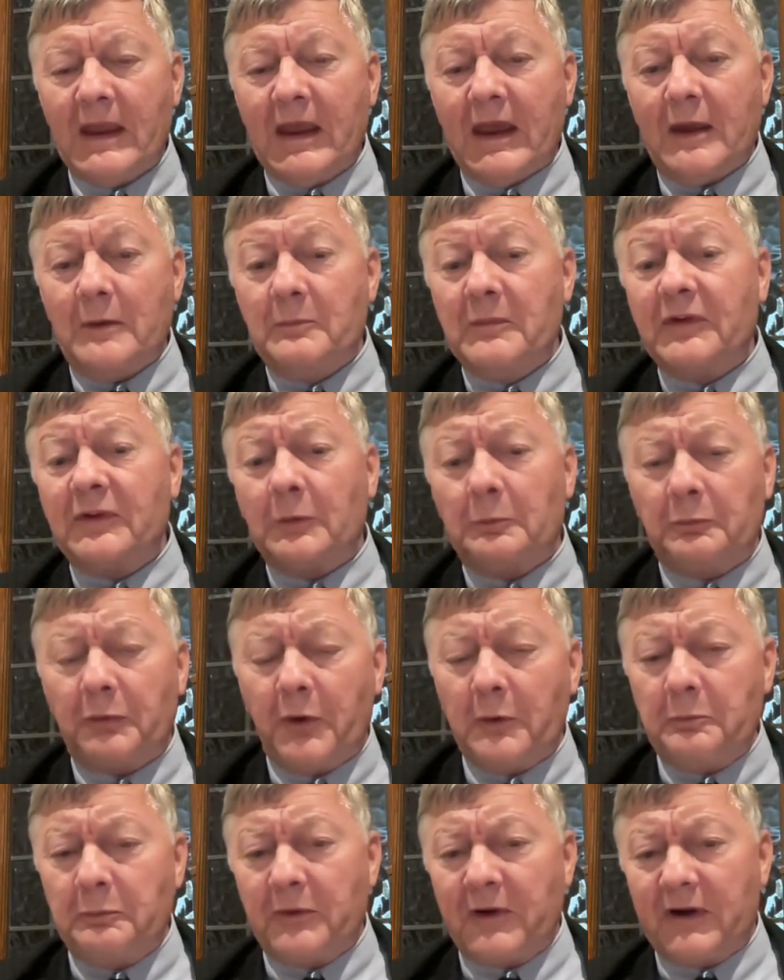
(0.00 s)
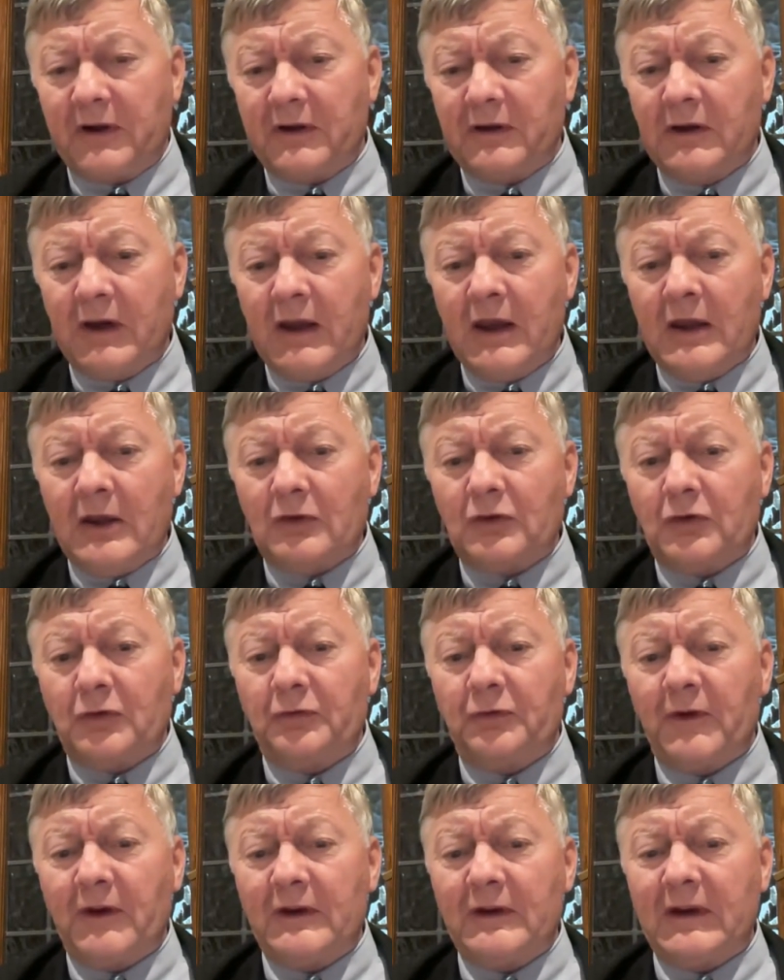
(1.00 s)
and misappropriated to
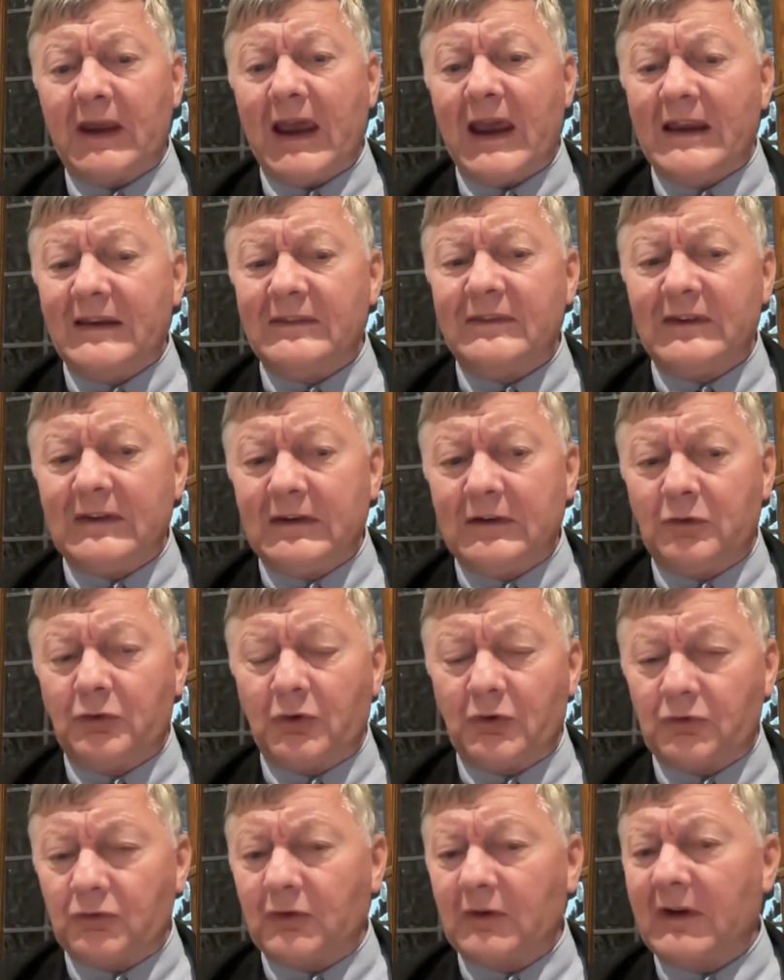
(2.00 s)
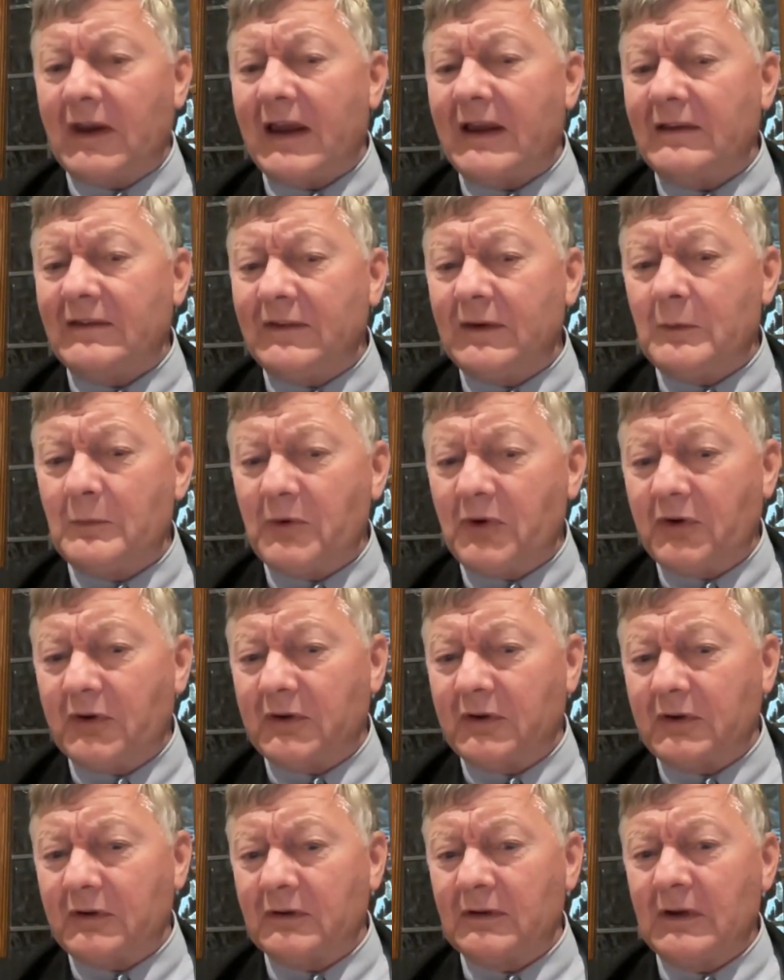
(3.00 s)
fund anti-Christian,
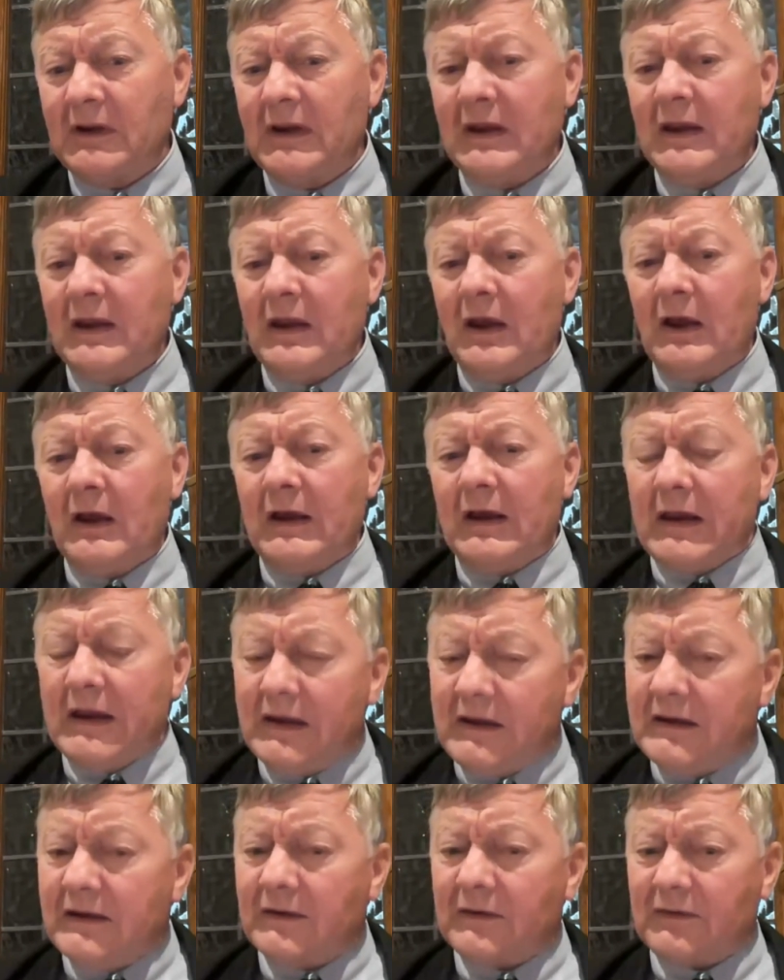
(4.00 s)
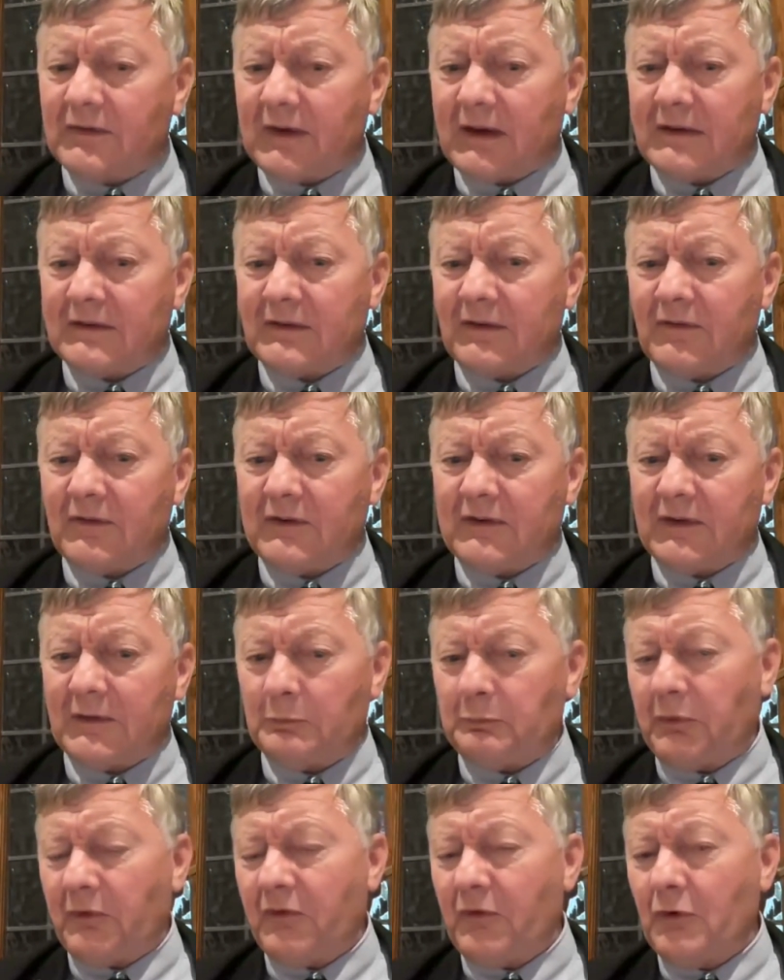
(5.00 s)
anti-American, hideous activities,
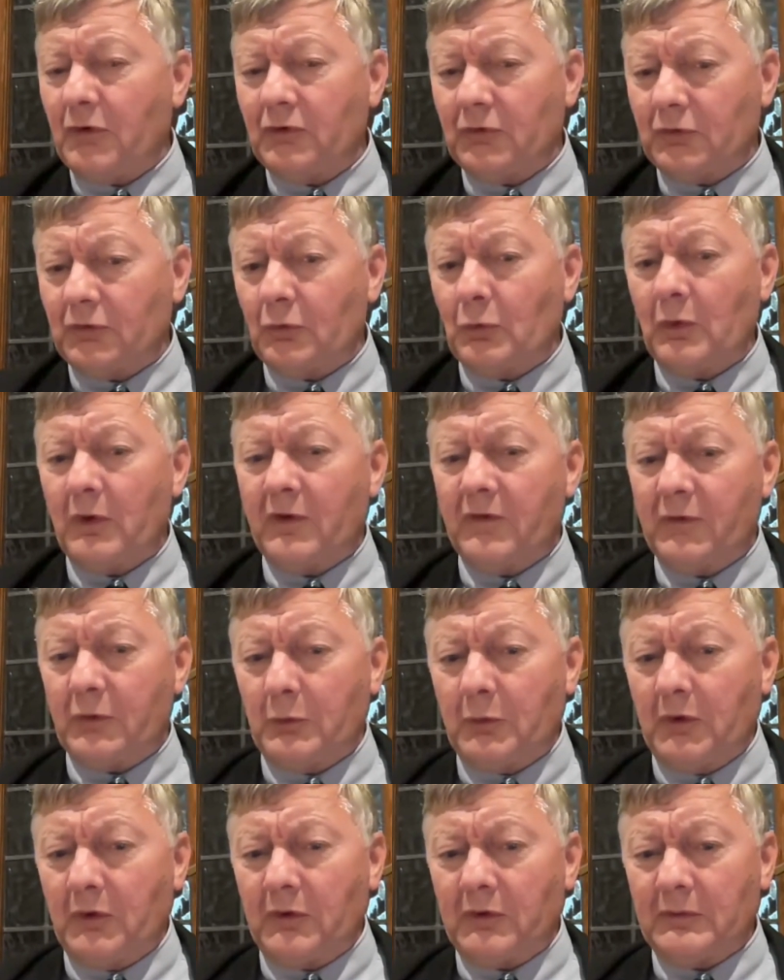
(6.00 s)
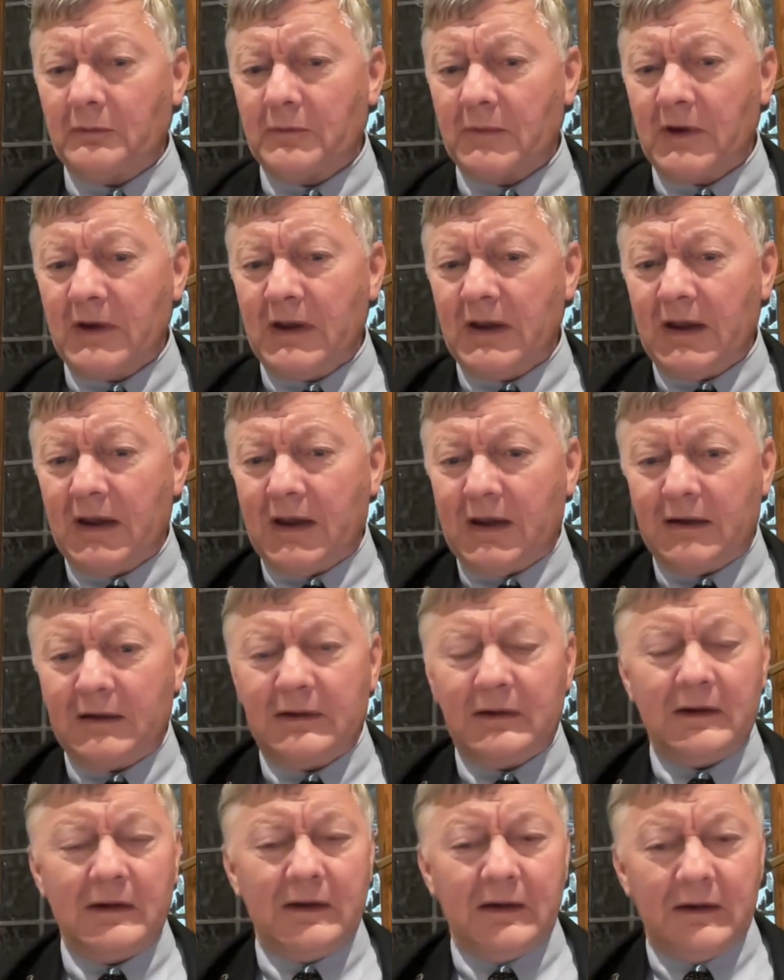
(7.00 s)
perversions all over the world. And
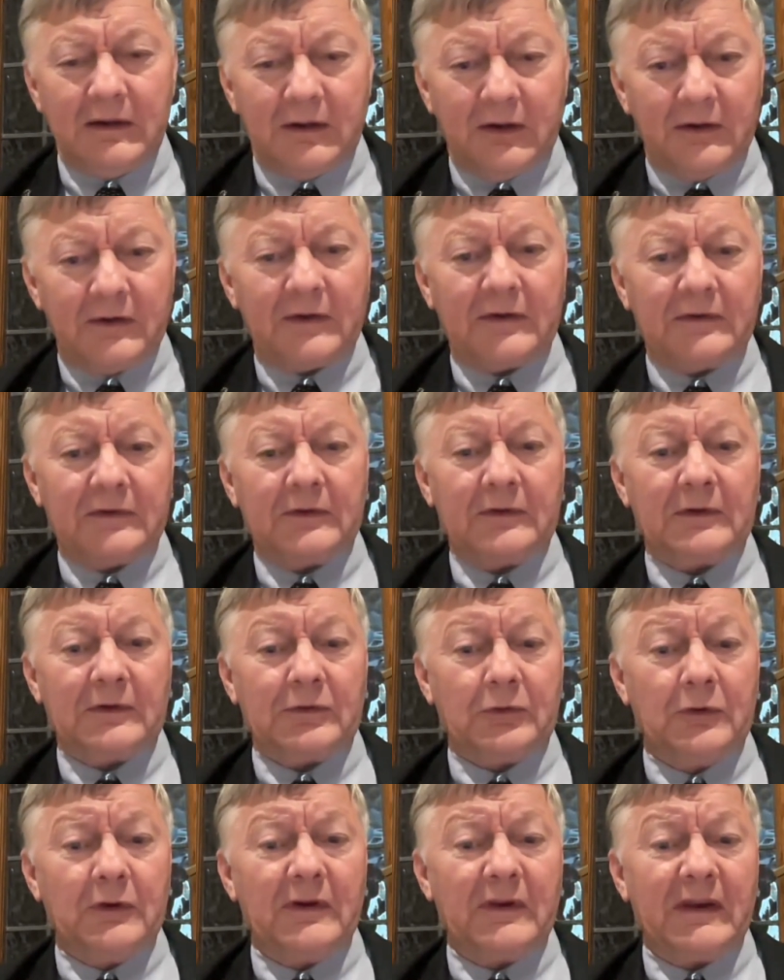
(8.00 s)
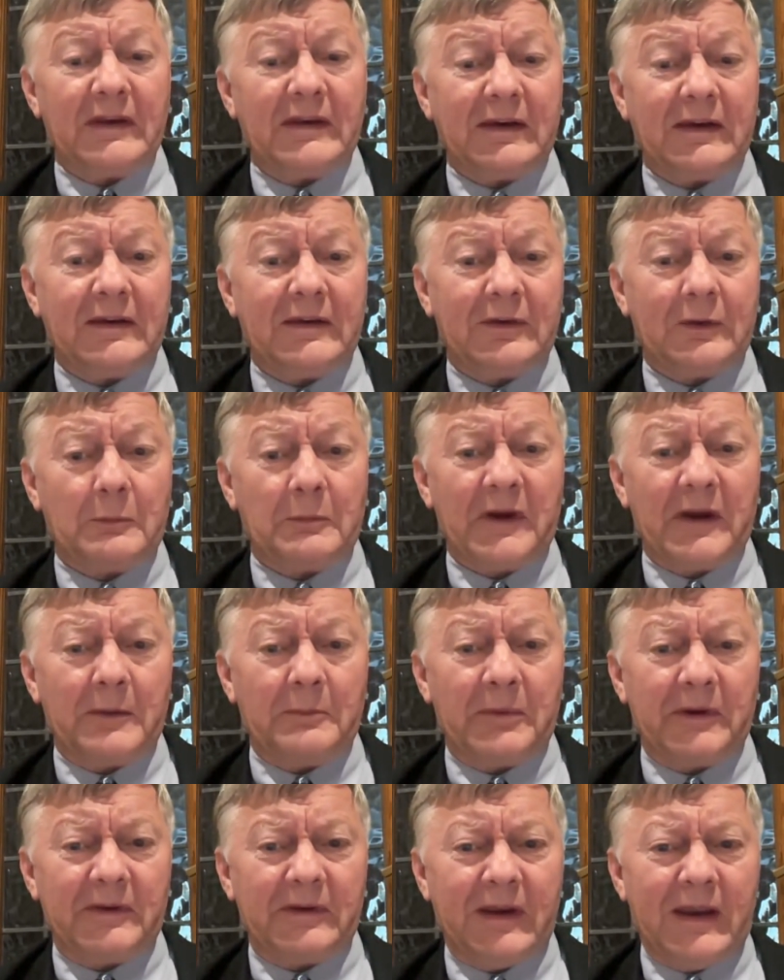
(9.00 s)
the sooner that ends, the better.
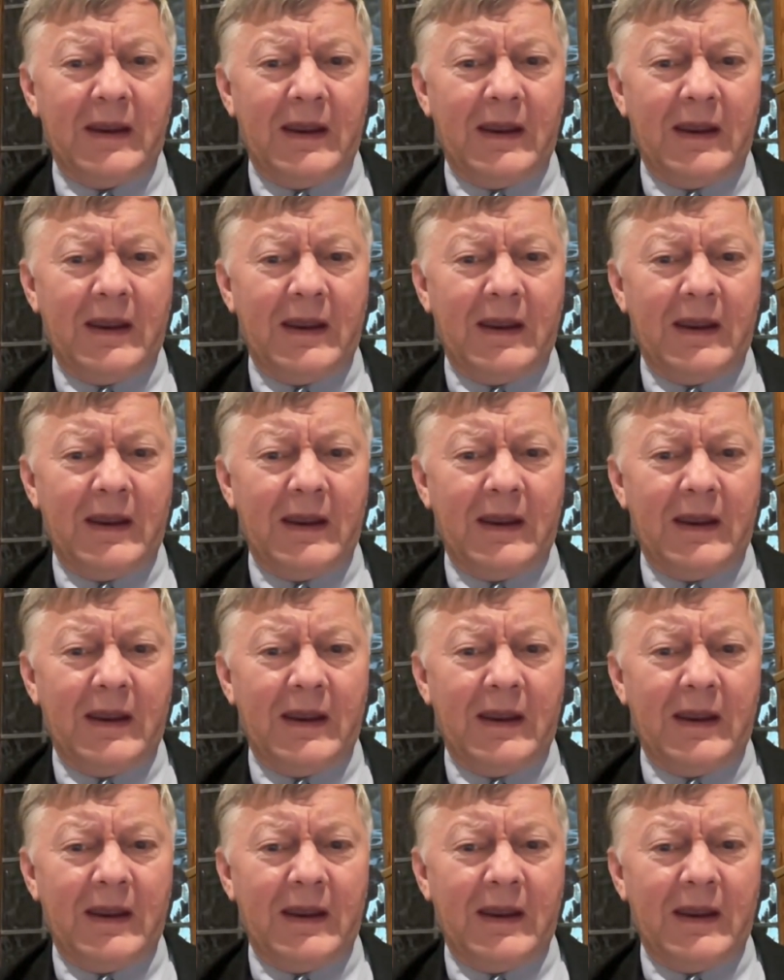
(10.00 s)
But